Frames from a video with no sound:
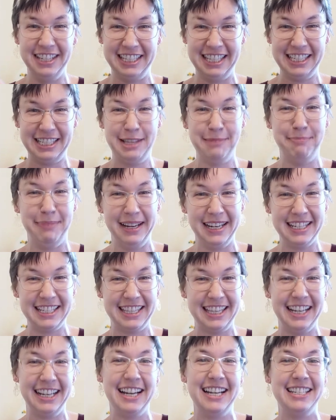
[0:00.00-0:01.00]
This is the
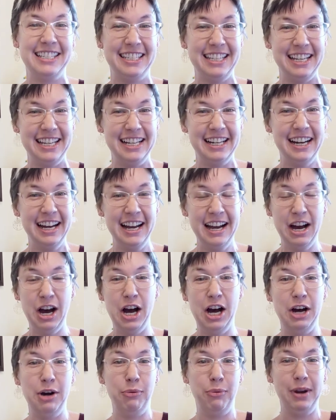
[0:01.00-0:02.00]
biggest thing I see
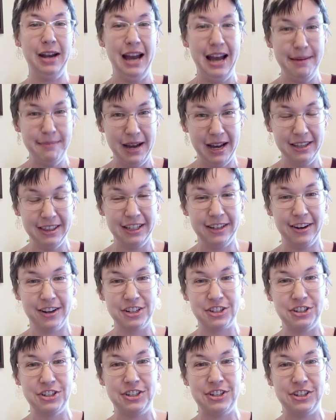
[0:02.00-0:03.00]
when I'm out in the
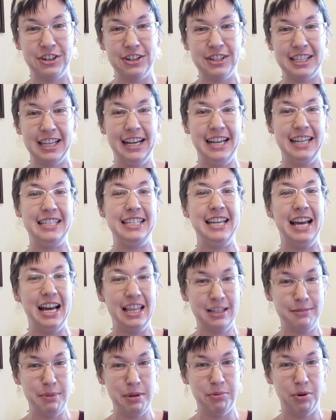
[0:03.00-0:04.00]
grocery stores and I see
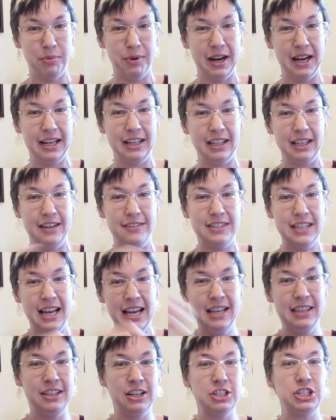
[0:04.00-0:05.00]
other people wearing gloves.
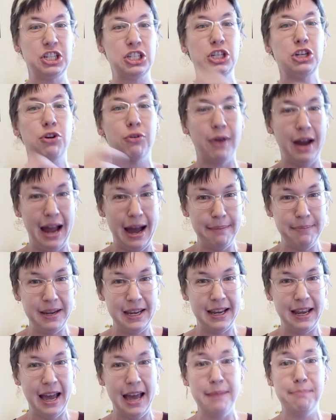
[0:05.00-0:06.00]
They're just
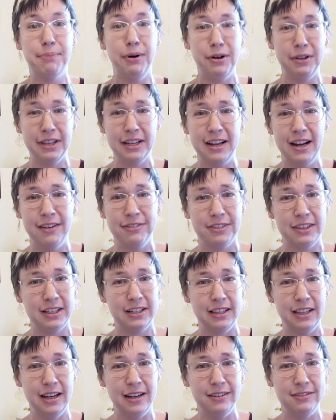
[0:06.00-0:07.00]
grabbing and pulling off the
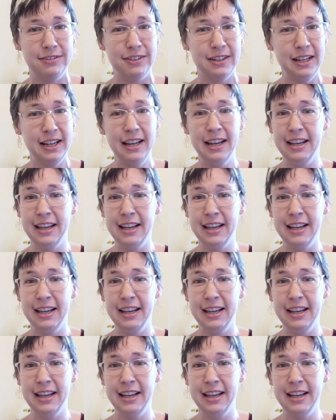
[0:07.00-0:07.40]
glove.